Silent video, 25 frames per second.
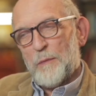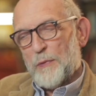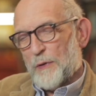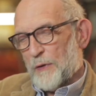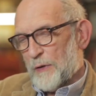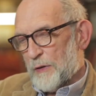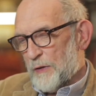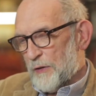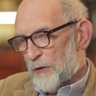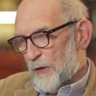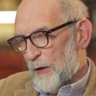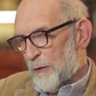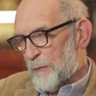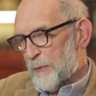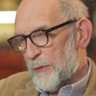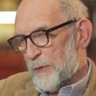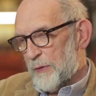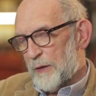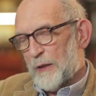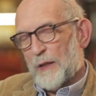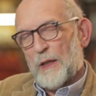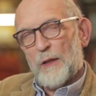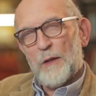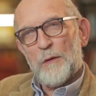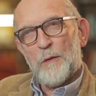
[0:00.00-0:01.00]
the bookshop,
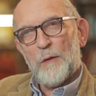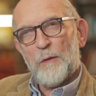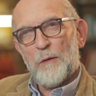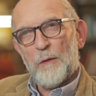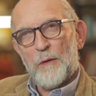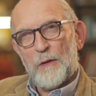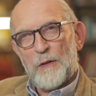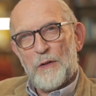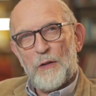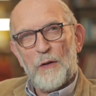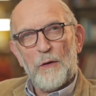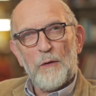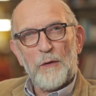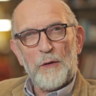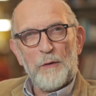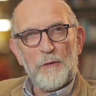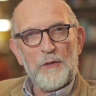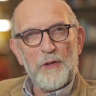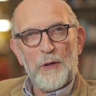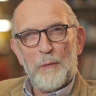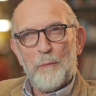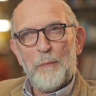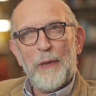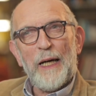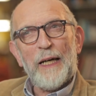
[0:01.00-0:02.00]
we were told it
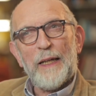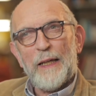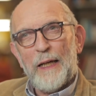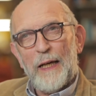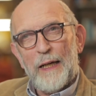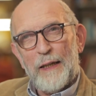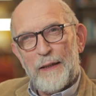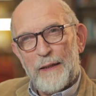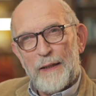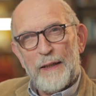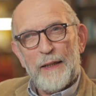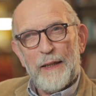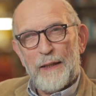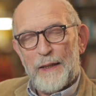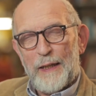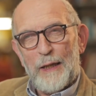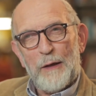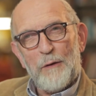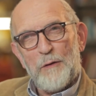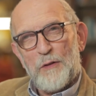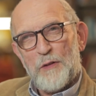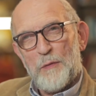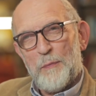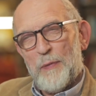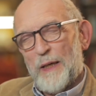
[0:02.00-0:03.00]
was a bad idea.
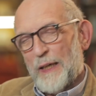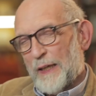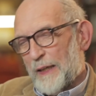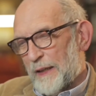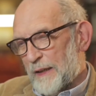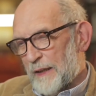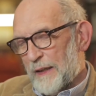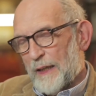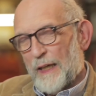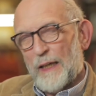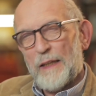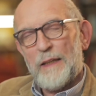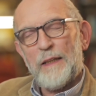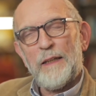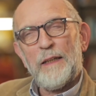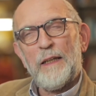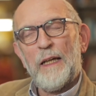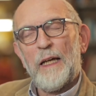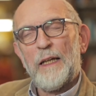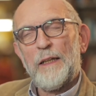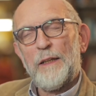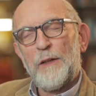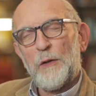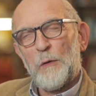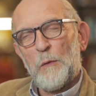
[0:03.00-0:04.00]
That was back in
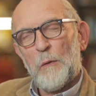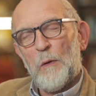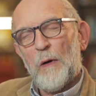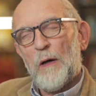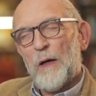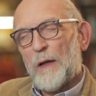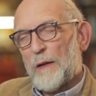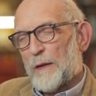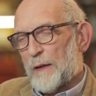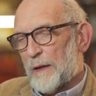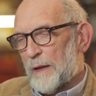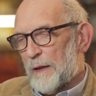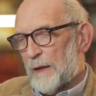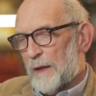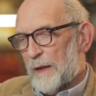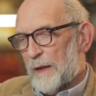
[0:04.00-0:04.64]
1991.